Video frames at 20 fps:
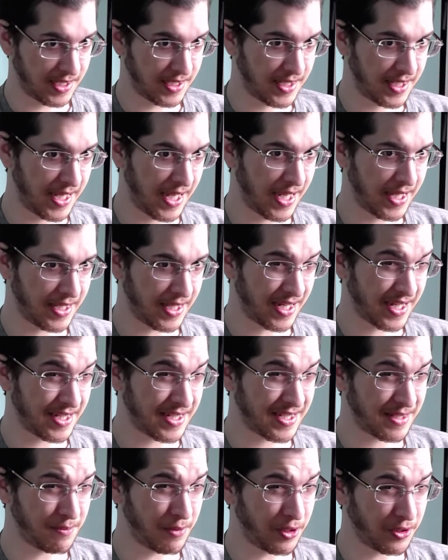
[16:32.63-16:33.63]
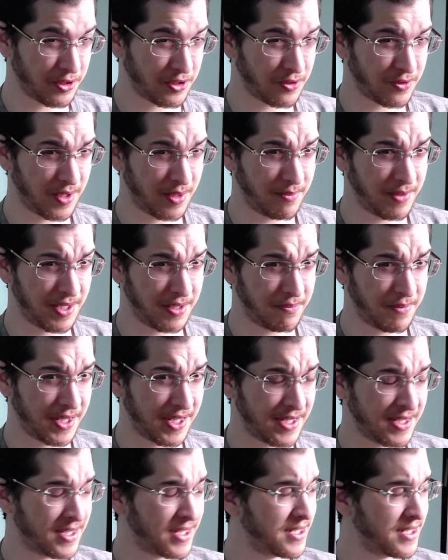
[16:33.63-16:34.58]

get like a small stream in, because